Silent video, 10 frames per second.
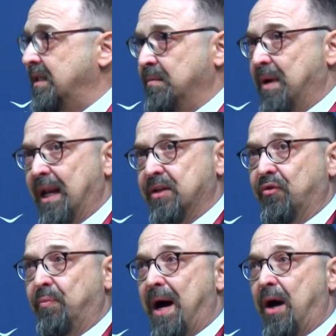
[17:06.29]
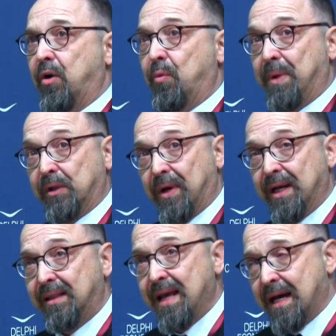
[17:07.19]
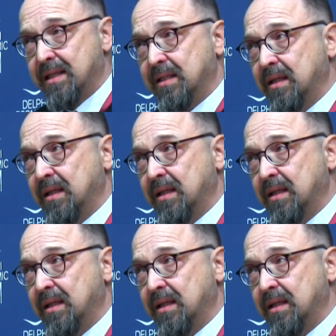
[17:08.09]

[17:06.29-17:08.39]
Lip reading: balance of power, but what it does,